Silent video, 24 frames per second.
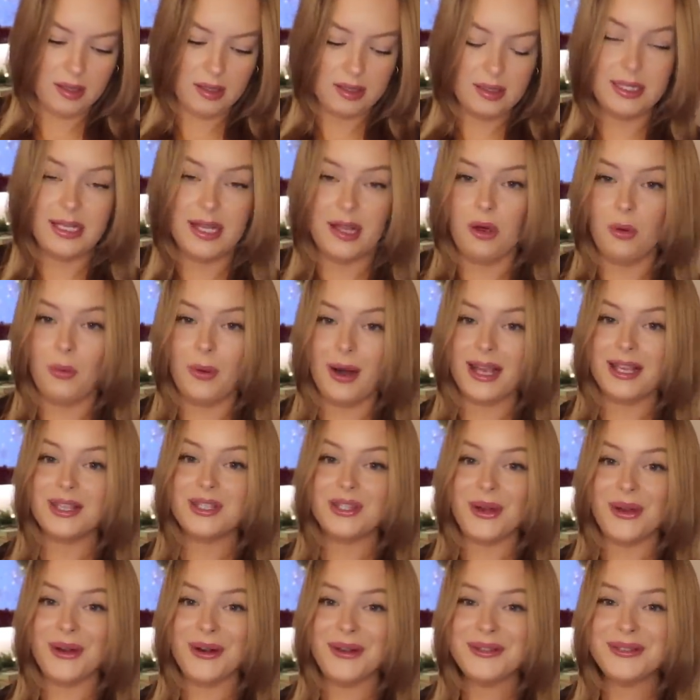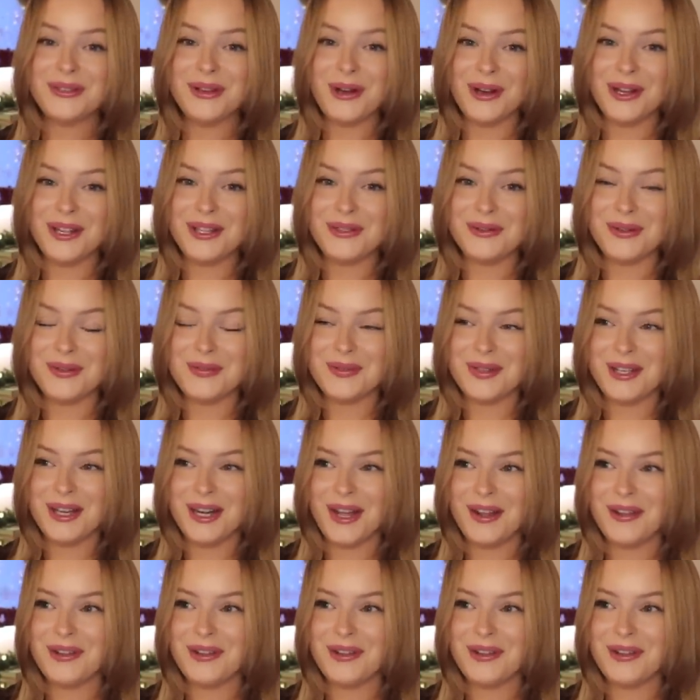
deal. When I saw it on Target's website,